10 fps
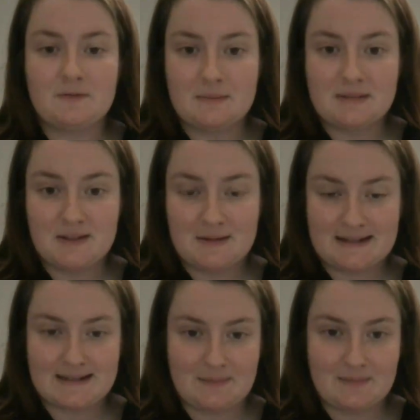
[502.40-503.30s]
from
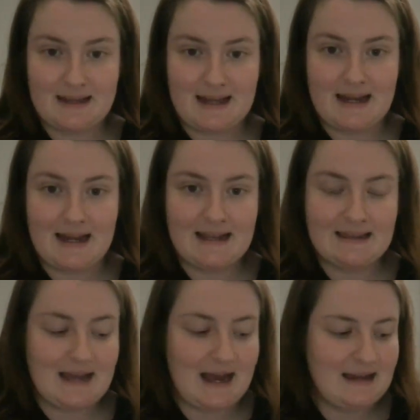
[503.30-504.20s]
doing something
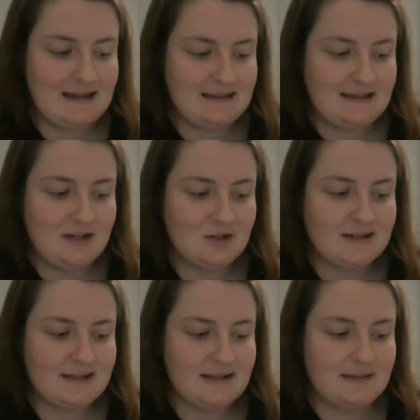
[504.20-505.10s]
that is
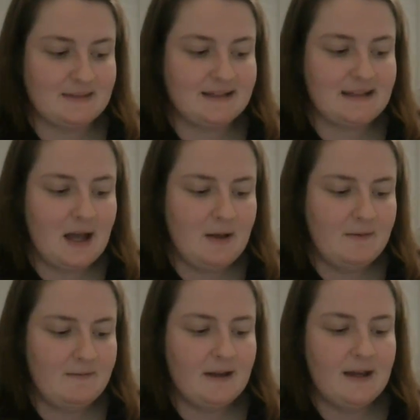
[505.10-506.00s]
dangerous to
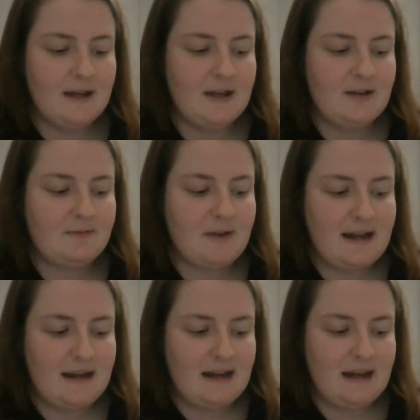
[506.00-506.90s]
themselves,
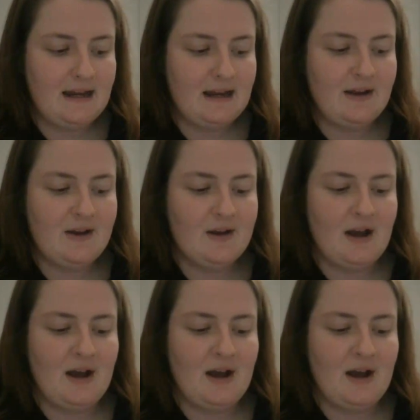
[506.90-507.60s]
frightening,